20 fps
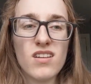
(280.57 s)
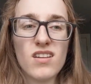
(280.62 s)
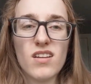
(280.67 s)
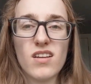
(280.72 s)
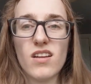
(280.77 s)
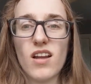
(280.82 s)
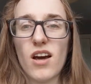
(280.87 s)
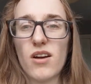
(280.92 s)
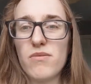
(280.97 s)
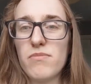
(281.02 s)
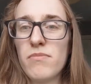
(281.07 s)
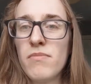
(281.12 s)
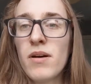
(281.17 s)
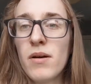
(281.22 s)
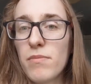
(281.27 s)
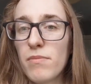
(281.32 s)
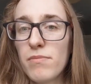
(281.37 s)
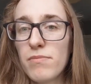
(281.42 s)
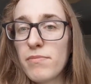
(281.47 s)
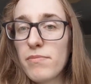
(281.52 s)
you know,
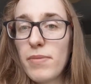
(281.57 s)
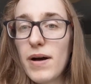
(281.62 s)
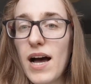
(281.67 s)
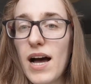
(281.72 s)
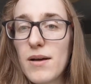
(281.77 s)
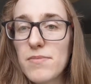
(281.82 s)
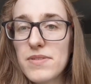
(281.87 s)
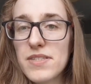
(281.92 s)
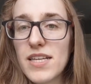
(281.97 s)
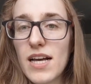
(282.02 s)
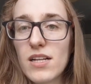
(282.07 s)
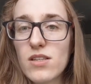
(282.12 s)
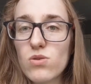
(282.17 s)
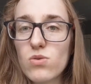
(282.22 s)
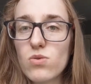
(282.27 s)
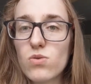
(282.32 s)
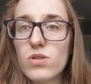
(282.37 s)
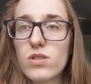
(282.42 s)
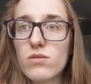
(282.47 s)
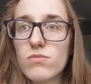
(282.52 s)
perhaps
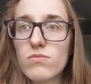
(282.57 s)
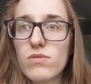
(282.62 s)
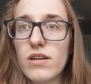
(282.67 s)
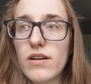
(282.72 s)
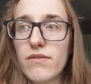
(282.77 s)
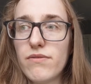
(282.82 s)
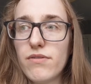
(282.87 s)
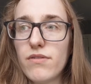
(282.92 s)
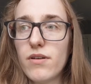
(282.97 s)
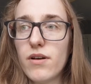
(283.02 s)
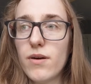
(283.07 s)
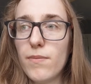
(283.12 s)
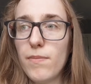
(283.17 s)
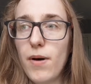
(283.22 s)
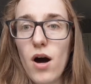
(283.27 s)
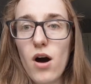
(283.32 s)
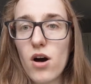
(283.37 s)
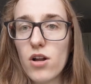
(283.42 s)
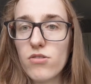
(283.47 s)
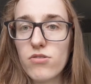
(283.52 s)
settled with a
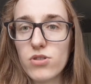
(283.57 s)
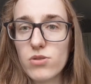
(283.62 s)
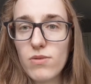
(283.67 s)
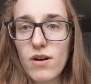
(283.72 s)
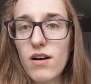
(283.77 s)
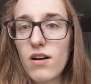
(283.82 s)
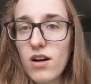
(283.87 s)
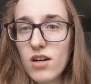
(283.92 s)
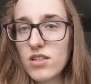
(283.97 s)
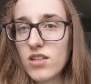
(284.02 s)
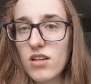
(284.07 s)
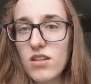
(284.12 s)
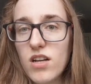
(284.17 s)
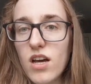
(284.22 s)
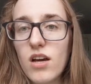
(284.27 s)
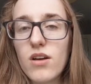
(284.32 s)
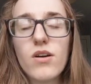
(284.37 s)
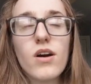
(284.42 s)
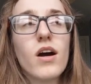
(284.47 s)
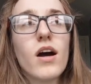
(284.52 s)
partner as well, I don't
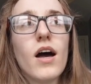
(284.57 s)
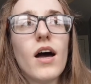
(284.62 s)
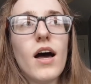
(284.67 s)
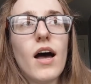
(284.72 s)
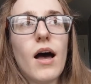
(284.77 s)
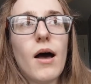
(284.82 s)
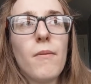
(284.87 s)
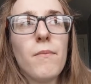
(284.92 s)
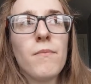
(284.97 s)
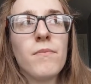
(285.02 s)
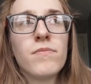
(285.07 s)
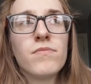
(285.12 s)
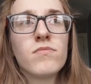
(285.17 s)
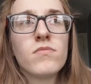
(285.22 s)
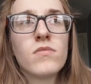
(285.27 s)
know.